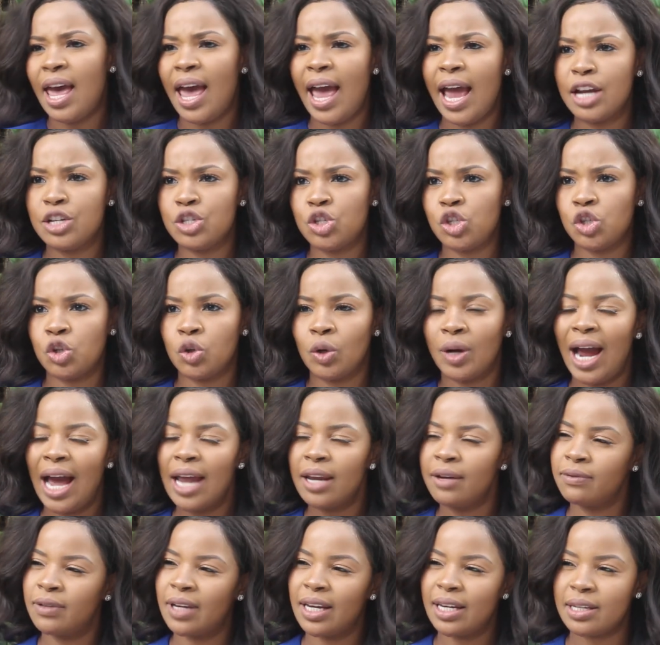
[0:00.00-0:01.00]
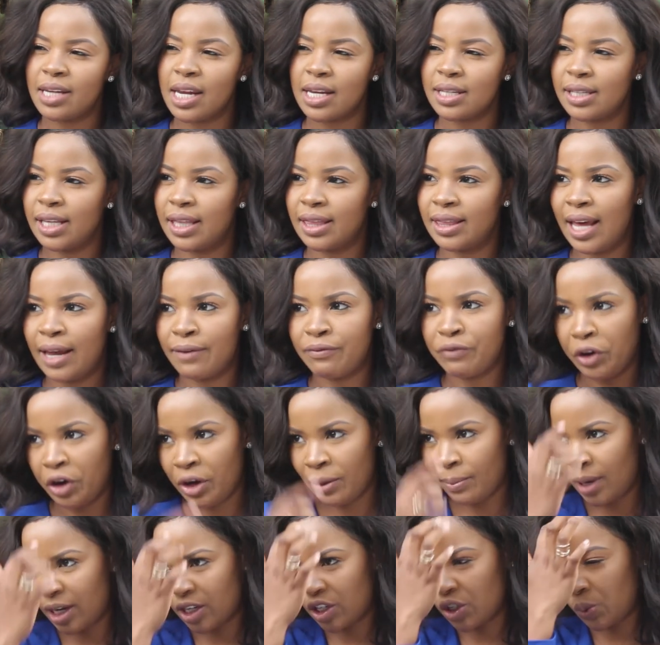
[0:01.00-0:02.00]
And you know, kind of connected that
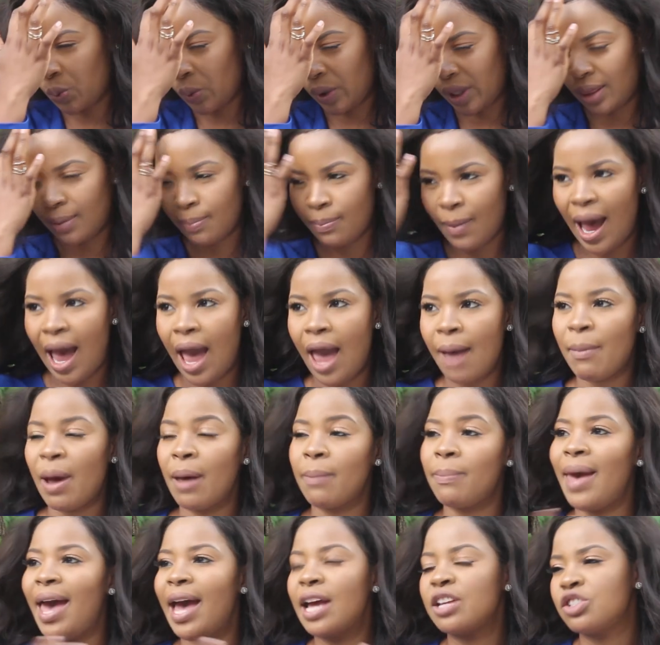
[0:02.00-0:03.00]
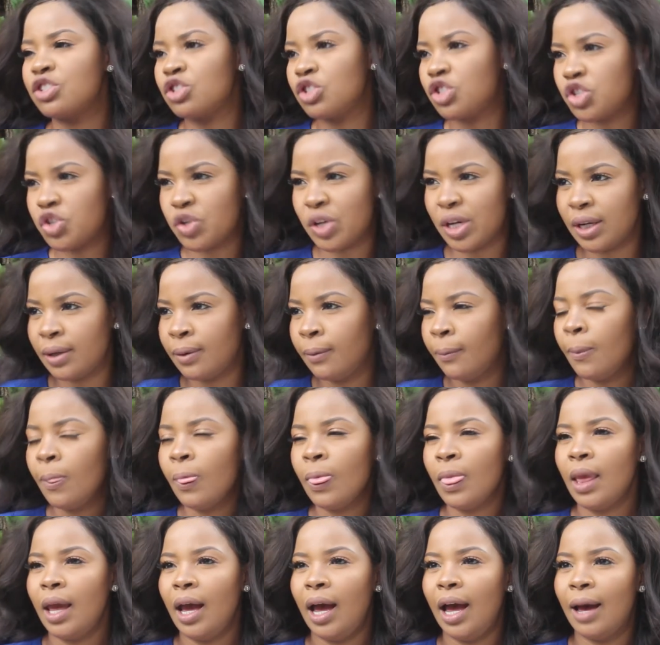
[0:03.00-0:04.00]
very much with my my pageantry,
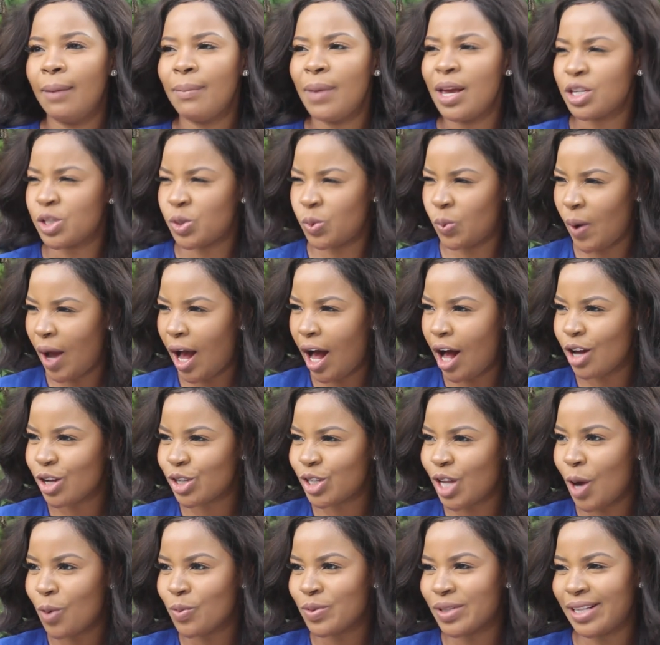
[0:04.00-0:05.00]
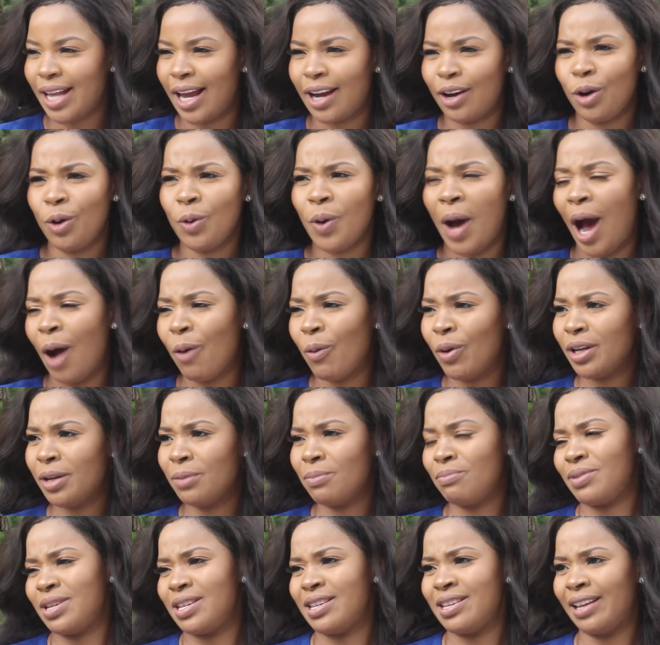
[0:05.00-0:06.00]
um, as well. So I was like, oh, I want
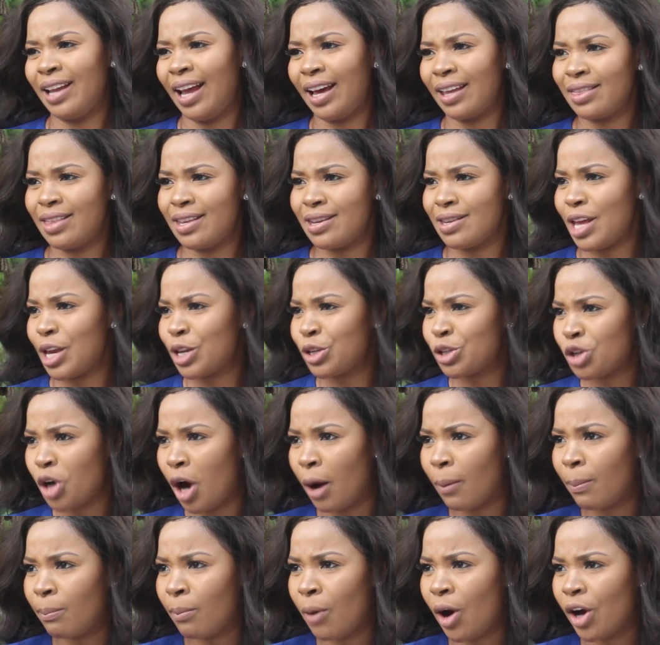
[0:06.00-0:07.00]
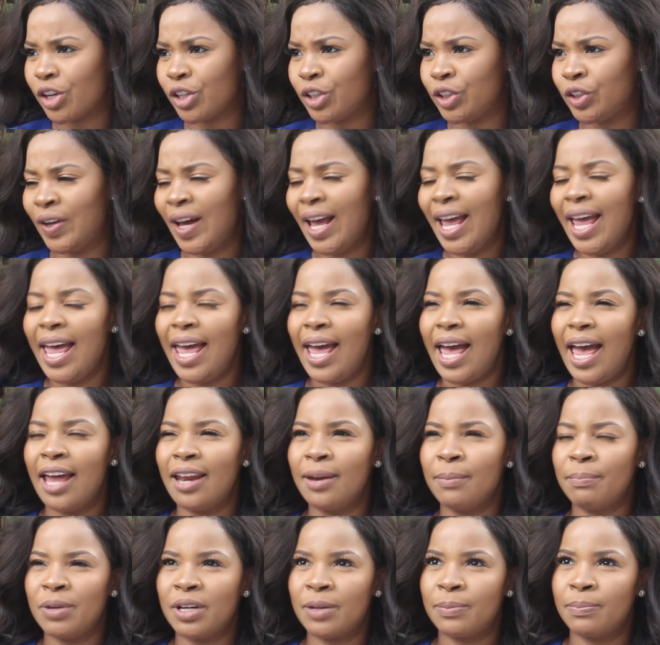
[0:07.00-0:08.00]
to be like the next top model,
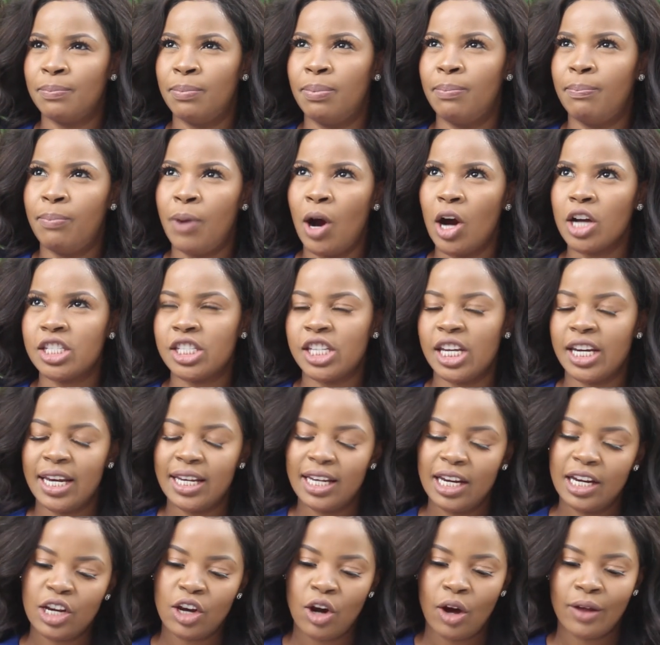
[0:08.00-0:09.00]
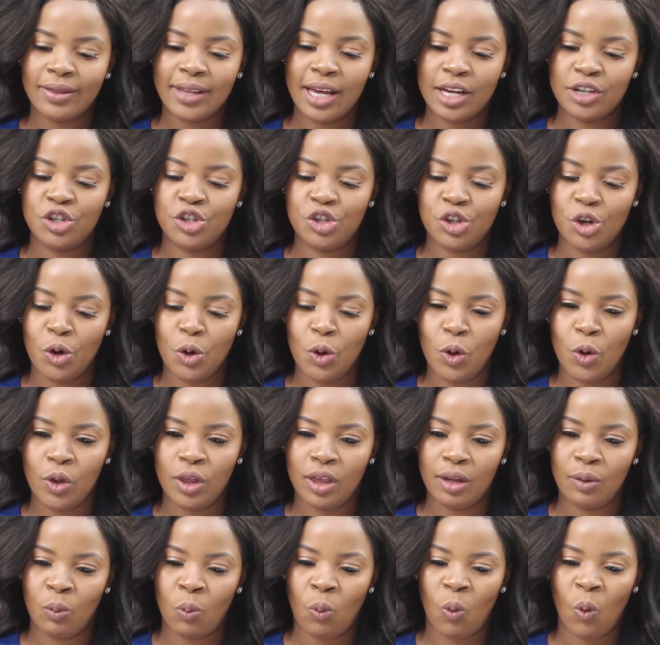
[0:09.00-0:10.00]
and but particularly on that show,
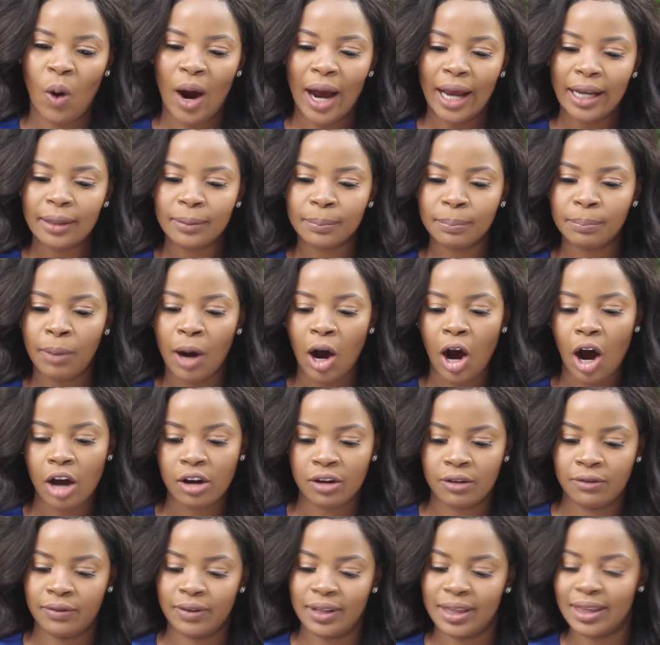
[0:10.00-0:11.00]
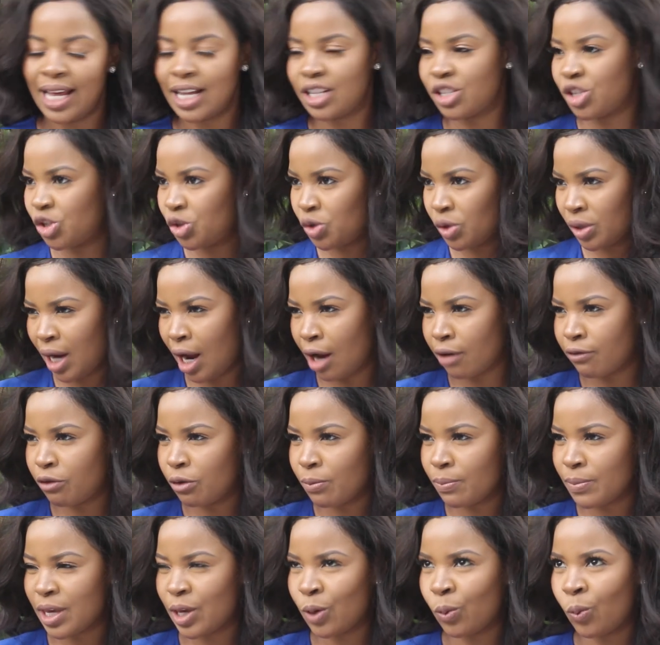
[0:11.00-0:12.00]
the one part of it that stood out
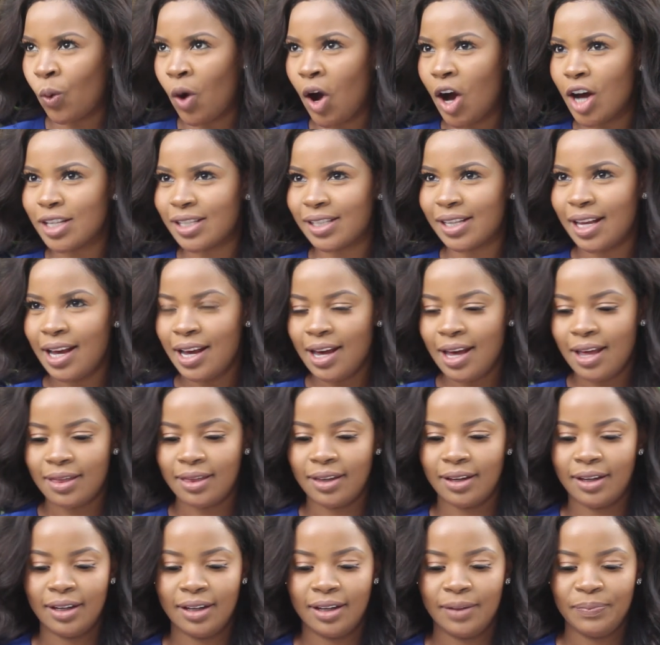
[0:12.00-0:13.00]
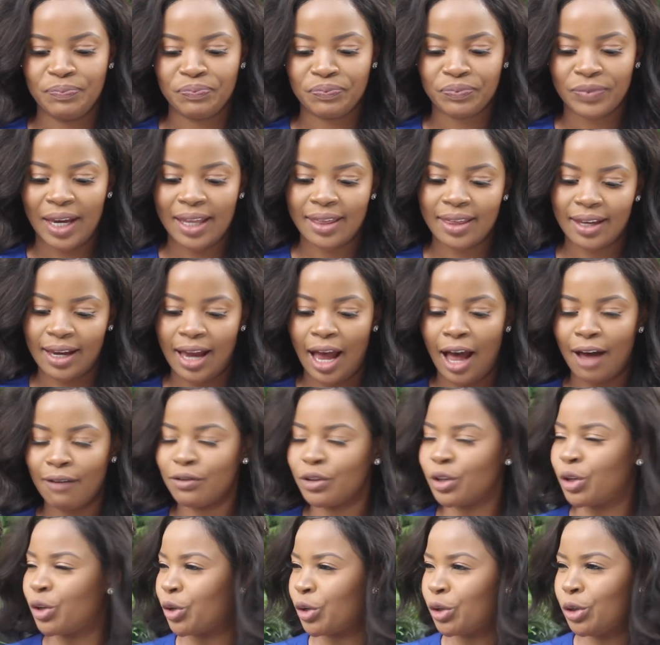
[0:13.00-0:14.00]
for me was the the
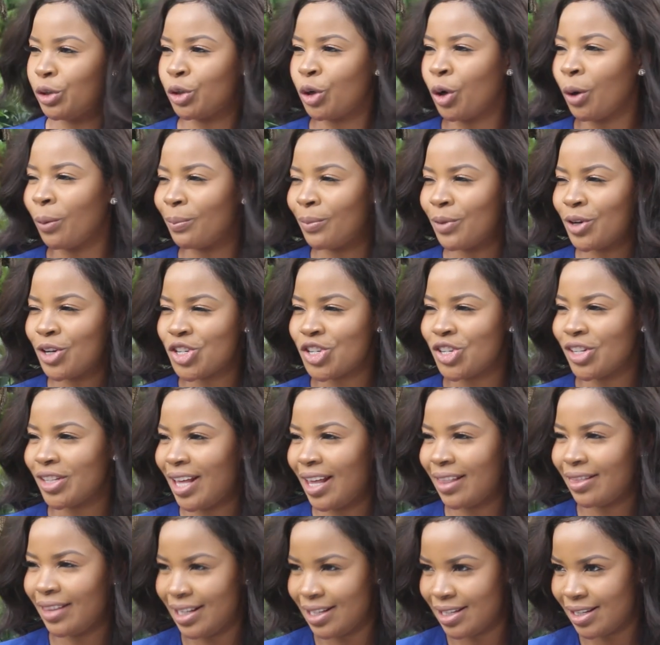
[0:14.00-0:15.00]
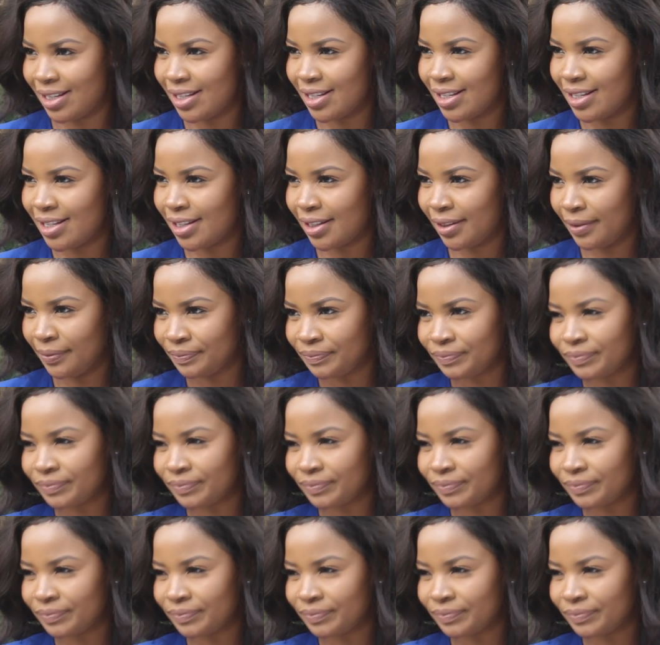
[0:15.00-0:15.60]
CoverGirl commercial that they did.